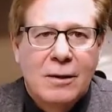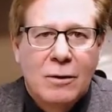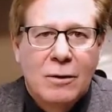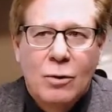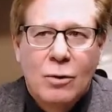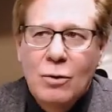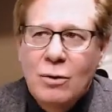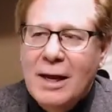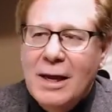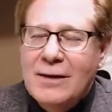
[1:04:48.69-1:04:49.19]

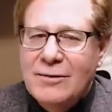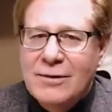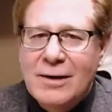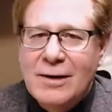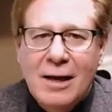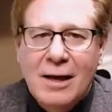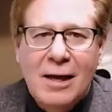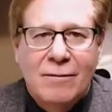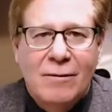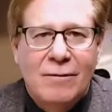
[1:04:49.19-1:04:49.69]
Who likes
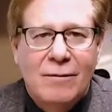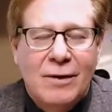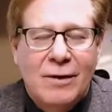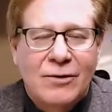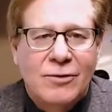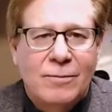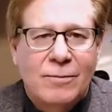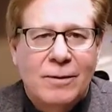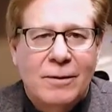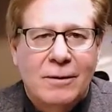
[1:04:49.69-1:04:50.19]
that kind of
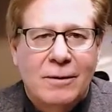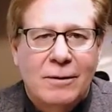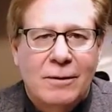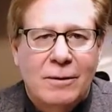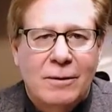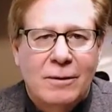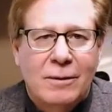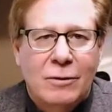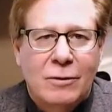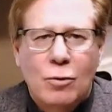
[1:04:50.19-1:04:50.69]
investment?
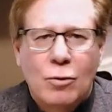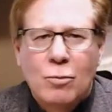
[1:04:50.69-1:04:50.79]
Who